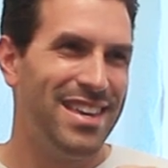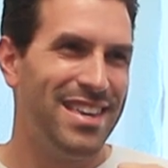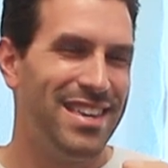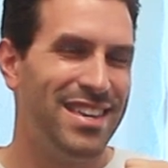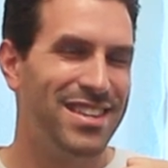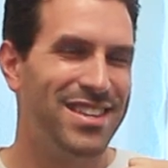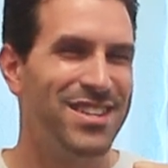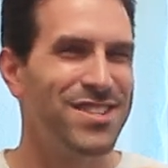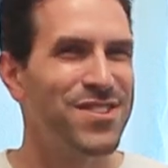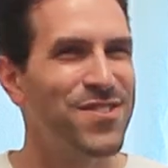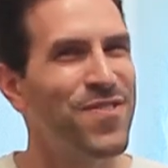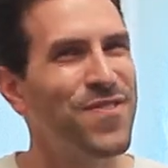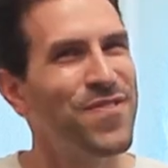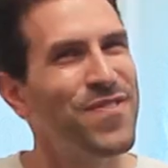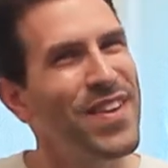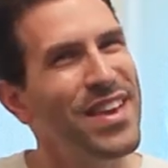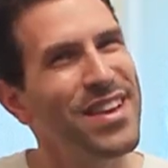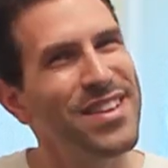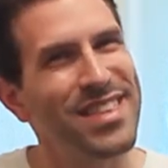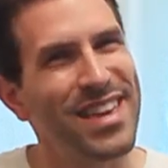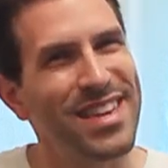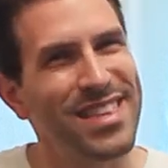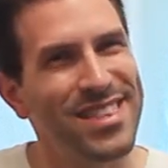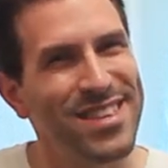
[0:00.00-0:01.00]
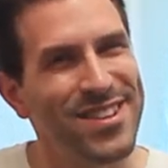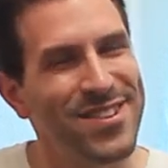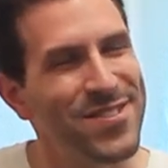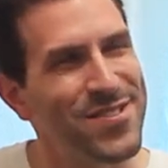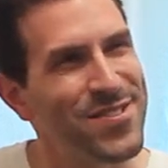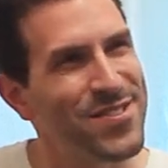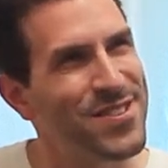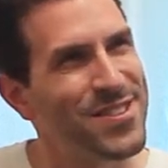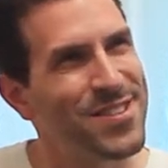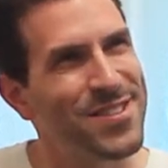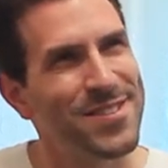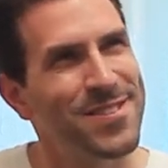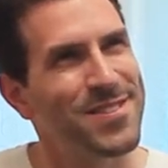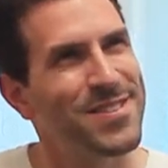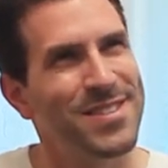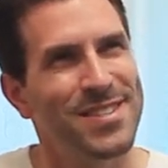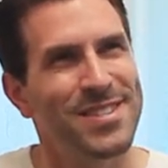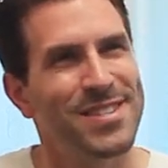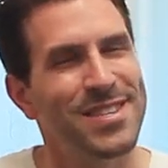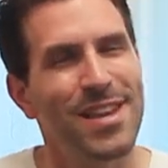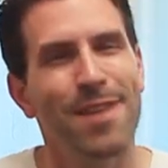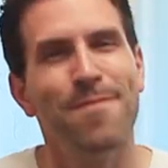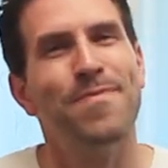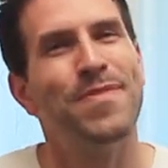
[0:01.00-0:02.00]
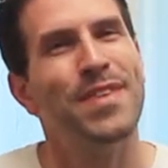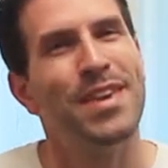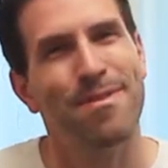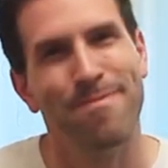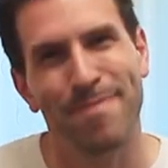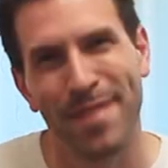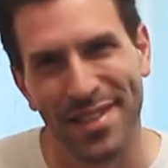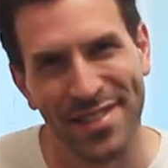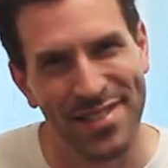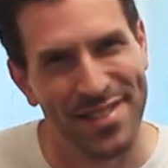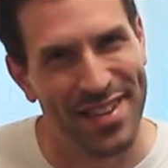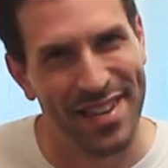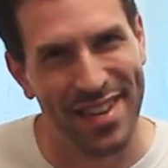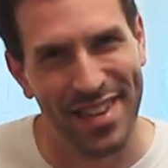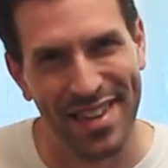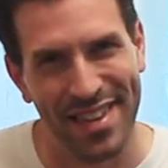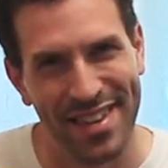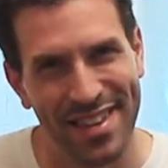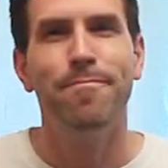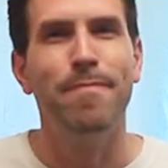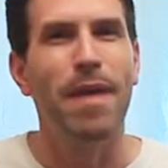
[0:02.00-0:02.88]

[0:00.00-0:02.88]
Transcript: you just feel like there's something missing.